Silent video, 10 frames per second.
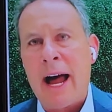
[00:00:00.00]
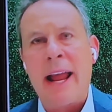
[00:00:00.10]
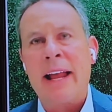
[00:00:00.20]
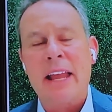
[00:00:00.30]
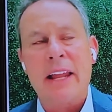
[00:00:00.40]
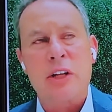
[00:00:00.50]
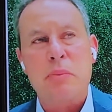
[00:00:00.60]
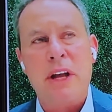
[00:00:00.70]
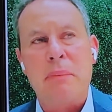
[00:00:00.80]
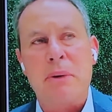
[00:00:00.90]
uh, I, I
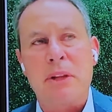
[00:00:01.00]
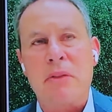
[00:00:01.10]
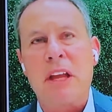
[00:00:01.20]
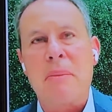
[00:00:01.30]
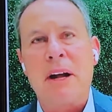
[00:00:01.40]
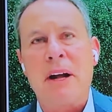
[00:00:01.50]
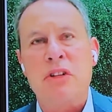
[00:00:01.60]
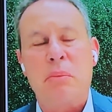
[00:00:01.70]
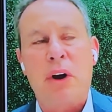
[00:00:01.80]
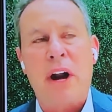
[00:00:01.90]
can't explain it. But the thing
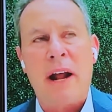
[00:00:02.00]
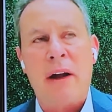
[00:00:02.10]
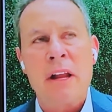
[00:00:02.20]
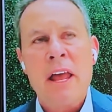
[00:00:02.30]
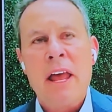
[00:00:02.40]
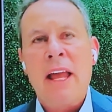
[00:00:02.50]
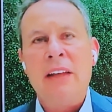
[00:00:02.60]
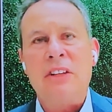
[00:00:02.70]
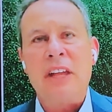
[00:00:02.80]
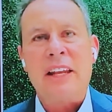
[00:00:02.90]
about Jim Brown
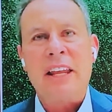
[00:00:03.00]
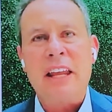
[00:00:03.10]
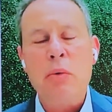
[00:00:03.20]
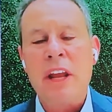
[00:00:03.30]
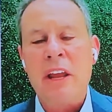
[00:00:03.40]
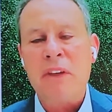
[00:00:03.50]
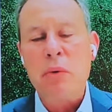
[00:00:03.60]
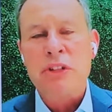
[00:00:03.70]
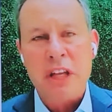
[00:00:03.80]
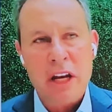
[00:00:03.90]
is that he would,
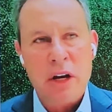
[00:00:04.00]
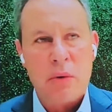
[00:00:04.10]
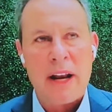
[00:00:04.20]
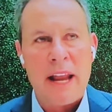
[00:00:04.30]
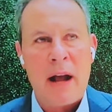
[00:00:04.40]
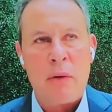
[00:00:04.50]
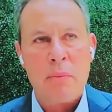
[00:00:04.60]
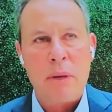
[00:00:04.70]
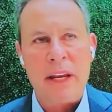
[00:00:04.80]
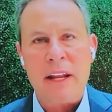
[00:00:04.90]
if he was here right
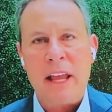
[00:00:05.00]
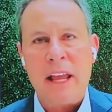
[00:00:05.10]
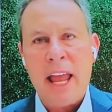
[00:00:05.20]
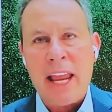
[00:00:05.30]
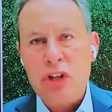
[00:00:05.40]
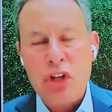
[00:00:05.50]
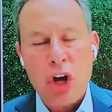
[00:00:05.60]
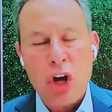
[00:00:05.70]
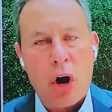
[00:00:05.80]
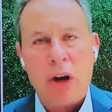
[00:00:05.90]
now, Pete,
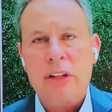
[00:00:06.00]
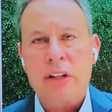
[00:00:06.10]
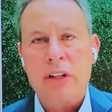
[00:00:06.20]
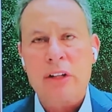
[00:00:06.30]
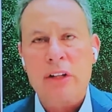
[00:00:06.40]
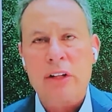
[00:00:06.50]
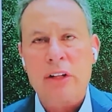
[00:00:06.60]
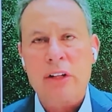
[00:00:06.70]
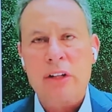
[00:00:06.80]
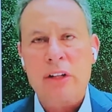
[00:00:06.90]
he talked to you.
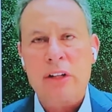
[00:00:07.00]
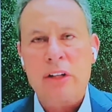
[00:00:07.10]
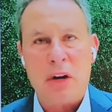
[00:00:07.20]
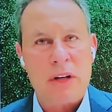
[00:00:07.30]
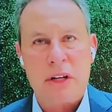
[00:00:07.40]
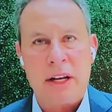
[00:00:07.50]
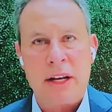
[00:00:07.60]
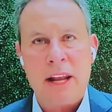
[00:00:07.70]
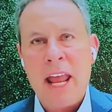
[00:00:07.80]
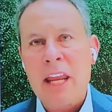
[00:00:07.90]
You wouldn't be able to get a
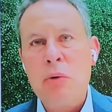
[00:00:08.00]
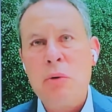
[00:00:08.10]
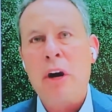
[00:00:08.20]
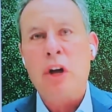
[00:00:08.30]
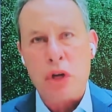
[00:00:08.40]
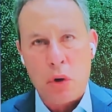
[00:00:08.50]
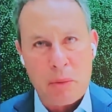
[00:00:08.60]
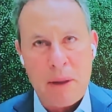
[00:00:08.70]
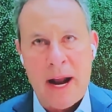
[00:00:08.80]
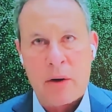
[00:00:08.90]
question in. He'd want to know